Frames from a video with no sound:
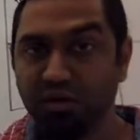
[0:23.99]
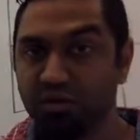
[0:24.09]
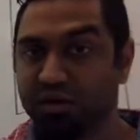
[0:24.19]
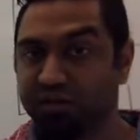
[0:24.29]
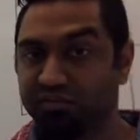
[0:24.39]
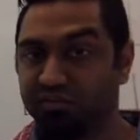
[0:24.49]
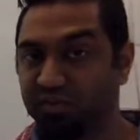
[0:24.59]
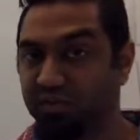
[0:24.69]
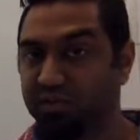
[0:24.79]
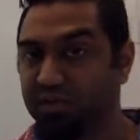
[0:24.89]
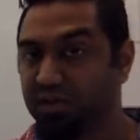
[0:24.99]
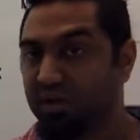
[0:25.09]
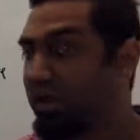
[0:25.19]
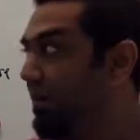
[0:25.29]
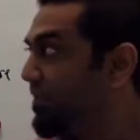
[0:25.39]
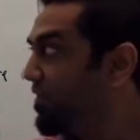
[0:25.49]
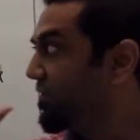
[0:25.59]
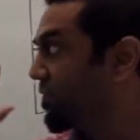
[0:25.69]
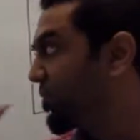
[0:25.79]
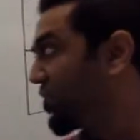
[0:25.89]
Okay, so up here
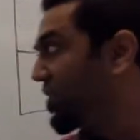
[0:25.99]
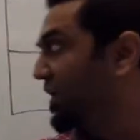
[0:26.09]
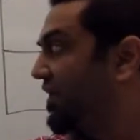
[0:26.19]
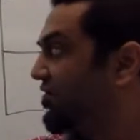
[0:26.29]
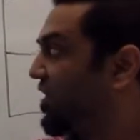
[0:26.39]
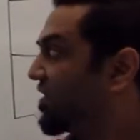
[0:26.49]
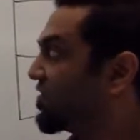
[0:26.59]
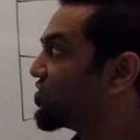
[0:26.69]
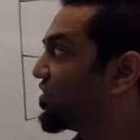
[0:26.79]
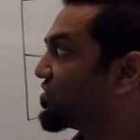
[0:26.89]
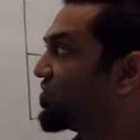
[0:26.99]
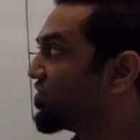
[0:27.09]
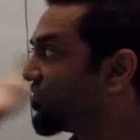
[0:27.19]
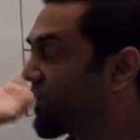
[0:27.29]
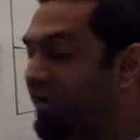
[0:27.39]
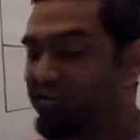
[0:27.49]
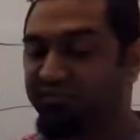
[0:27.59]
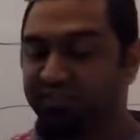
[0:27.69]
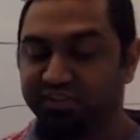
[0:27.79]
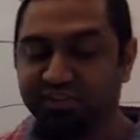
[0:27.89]
on the board, I've got instructions for how to
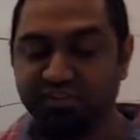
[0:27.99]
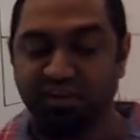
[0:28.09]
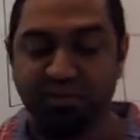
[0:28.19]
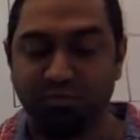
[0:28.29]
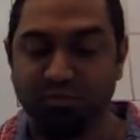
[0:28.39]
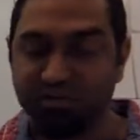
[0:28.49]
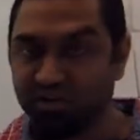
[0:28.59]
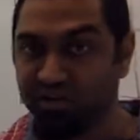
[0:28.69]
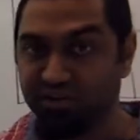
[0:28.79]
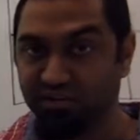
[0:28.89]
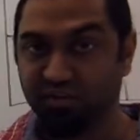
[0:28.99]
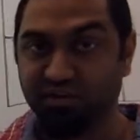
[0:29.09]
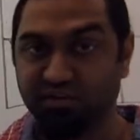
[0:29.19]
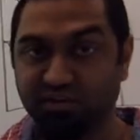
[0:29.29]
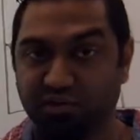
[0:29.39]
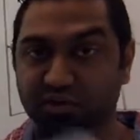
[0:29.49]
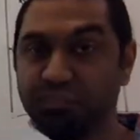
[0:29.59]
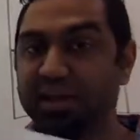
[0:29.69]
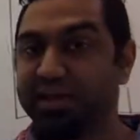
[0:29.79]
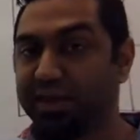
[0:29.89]
fill this out. And what you're going to do is you're going to
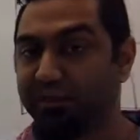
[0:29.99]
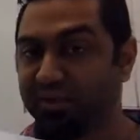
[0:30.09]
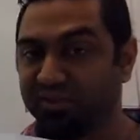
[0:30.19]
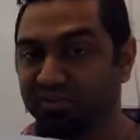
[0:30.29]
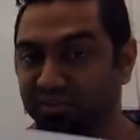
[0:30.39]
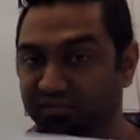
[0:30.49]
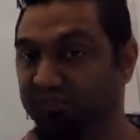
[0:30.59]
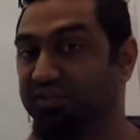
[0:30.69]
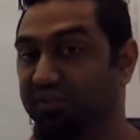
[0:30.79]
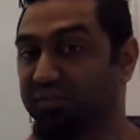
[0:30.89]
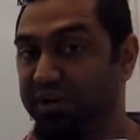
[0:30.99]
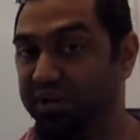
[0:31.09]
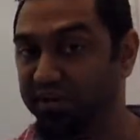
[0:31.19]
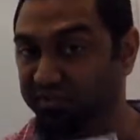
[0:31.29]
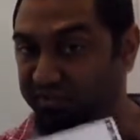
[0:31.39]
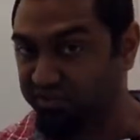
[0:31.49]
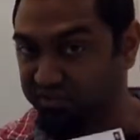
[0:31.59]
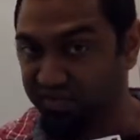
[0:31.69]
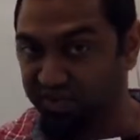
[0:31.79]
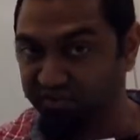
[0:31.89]
make a puzzle for somebody else to
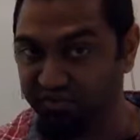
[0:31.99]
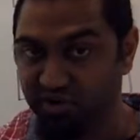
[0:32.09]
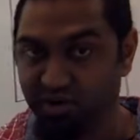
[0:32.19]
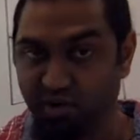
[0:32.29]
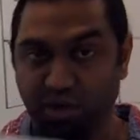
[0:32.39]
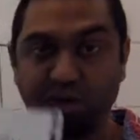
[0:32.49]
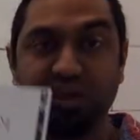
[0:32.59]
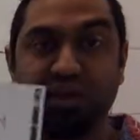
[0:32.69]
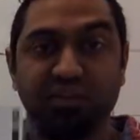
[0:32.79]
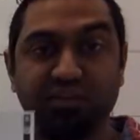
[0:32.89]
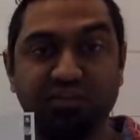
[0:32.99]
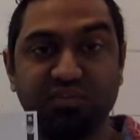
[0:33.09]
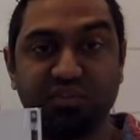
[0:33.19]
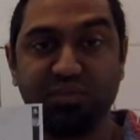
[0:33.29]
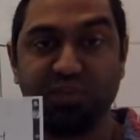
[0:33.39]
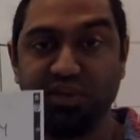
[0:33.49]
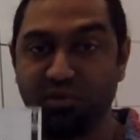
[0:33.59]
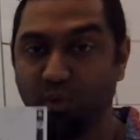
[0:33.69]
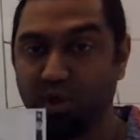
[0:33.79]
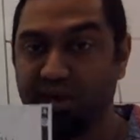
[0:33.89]
solve, right? This is going to be
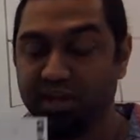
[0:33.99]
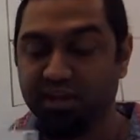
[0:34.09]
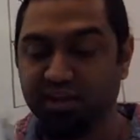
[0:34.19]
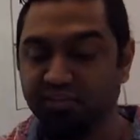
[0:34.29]
your key.